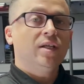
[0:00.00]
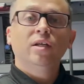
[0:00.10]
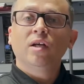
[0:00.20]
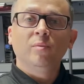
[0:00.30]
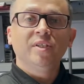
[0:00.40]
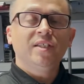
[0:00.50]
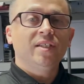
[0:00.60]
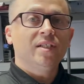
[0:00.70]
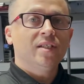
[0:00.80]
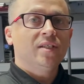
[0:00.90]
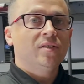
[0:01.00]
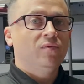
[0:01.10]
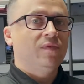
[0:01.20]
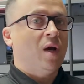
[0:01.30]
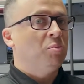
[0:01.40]
Come and see us.
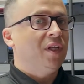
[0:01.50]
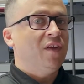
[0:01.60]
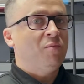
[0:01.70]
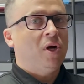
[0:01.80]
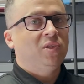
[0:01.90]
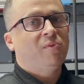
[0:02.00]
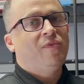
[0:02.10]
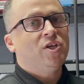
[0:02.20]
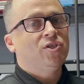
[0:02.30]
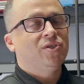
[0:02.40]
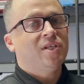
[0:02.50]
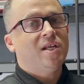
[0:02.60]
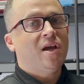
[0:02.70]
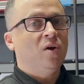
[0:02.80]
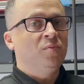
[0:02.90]
We've got plenty of parts professionals that
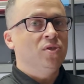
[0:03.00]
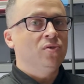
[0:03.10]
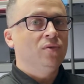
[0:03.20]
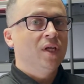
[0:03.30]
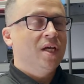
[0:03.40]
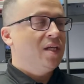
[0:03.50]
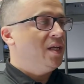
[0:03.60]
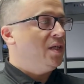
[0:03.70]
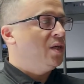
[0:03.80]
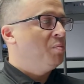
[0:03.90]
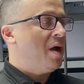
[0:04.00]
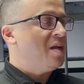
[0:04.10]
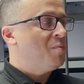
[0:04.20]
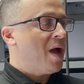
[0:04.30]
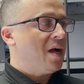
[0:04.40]
can help you get your
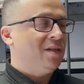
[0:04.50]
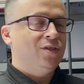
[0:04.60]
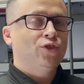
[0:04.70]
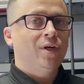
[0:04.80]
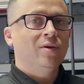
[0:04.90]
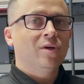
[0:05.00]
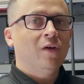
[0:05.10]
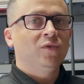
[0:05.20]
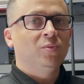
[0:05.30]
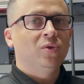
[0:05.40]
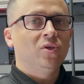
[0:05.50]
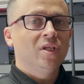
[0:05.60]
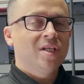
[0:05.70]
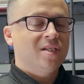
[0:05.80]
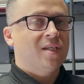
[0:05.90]
bike back on the trail comfortable,
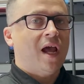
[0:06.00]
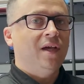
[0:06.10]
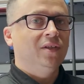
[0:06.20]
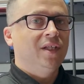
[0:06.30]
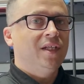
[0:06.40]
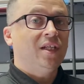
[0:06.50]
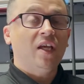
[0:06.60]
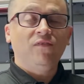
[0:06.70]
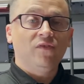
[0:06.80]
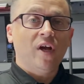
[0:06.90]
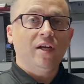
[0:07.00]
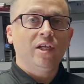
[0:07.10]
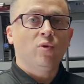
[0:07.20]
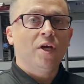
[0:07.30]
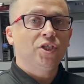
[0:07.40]
dialed in. If you've got any
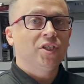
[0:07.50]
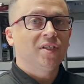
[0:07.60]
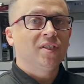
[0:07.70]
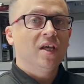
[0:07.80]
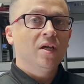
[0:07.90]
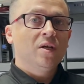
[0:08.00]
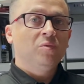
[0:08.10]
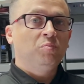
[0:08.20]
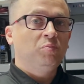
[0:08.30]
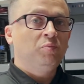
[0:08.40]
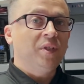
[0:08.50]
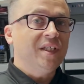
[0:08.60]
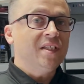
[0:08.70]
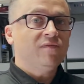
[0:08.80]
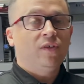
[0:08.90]
questions,
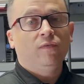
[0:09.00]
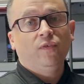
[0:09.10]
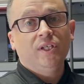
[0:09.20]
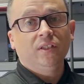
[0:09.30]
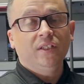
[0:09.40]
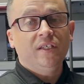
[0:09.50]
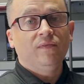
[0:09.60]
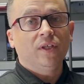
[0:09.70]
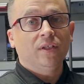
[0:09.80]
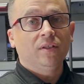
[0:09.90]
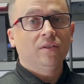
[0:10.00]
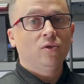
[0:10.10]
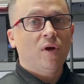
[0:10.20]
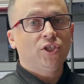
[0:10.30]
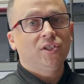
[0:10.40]
please feel free to leave the
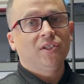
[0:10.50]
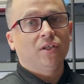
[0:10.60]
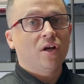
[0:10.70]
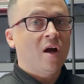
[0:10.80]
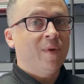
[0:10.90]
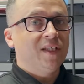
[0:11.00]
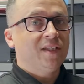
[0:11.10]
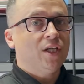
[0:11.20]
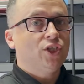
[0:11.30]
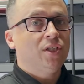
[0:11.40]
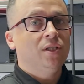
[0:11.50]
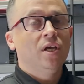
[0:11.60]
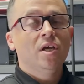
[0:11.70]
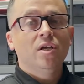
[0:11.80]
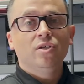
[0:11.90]
questions in the comment section.
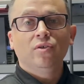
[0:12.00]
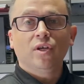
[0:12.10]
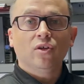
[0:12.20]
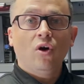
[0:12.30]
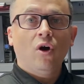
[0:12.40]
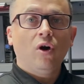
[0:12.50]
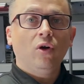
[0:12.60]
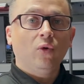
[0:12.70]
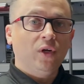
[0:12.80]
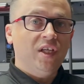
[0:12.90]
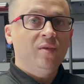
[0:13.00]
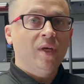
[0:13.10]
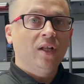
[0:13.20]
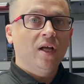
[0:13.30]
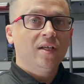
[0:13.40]
You can call or
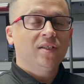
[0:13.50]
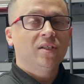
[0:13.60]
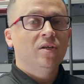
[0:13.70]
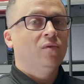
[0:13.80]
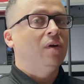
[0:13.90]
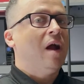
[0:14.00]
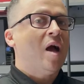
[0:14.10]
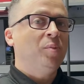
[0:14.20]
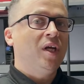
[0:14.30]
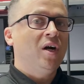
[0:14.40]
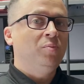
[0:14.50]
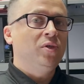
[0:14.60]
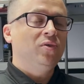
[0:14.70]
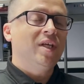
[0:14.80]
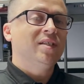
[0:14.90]
email us. We are happy to help
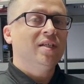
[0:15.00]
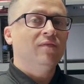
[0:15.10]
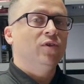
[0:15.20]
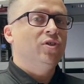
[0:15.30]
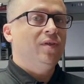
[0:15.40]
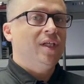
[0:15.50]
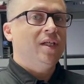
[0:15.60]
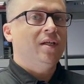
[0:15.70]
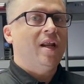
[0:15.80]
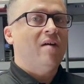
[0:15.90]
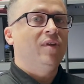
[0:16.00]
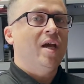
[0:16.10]
you. Thanks again for tuning in, and have an